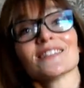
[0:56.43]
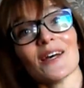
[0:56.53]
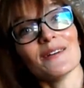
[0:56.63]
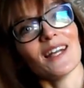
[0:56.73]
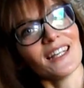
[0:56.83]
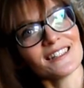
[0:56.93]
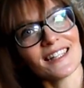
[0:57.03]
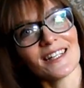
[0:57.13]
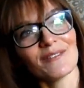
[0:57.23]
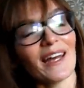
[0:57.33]
So, like I
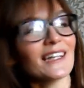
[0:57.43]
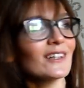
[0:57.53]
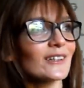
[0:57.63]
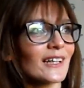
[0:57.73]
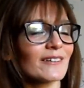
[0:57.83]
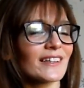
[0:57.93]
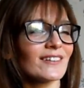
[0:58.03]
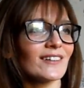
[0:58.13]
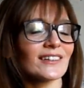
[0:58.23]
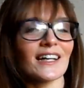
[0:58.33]
said, I've had a lot
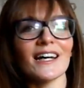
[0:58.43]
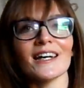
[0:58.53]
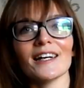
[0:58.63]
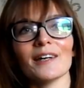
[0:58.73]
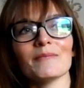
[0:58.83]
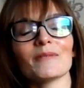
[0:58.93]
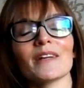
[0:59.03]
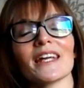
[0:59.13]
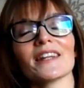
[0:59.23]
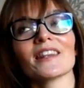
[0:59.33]
going on
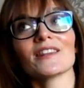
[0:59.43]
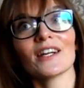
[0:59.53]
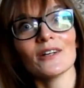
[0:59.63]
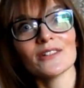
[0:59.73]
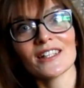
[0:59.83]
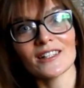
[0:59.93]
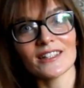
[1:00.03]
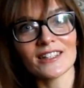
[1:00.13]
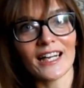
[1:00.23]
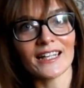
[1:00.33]
with the Cozy
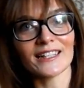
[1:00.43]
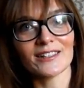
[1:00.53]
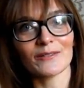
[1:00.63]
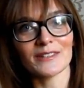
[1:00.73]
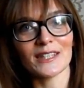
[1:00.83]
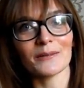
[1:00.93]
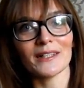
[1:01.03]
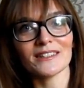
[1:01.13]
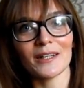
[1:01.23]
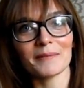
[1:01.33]
Cardi Challenge, obviously
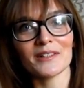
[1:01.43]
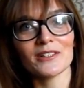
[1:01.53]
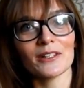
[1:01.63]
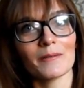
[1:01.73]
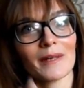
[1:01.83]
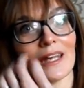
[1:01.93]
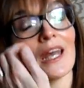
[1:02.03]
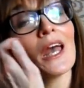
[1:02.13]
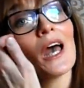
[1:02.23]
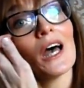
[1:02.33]
quite time consuming.